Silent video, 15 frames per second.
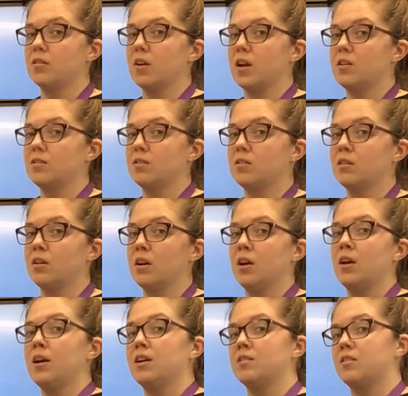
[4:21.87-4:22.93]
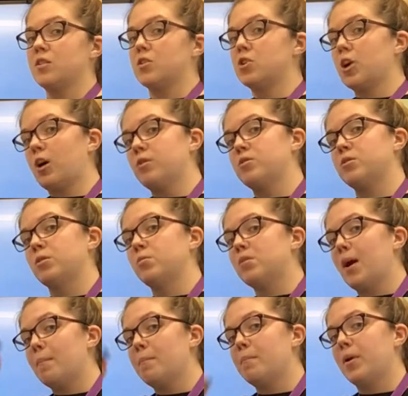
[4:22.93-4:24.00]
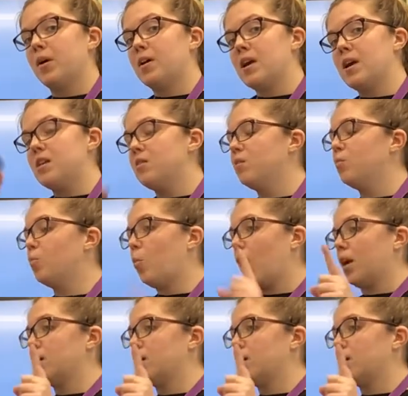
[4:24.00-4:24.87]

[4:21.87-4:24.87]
is? It's the total number in one